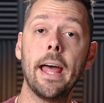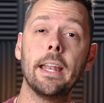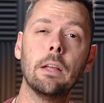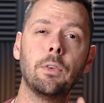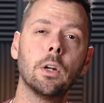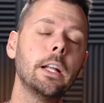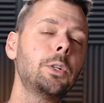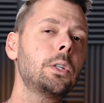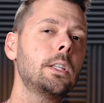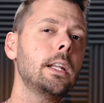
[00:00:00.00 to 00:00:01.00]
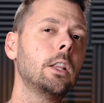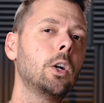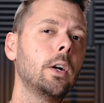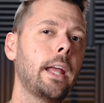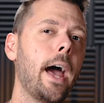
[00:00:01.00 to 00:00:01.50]
And if you're interested in
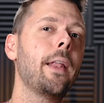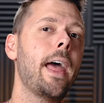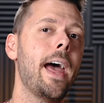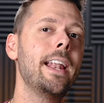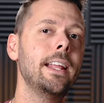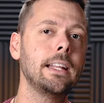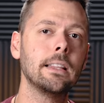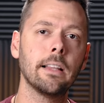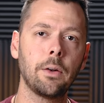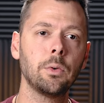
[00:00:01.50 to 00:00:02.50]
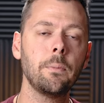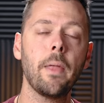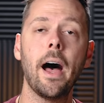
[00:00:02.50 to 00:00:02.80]
learning how to edit in Lightroom,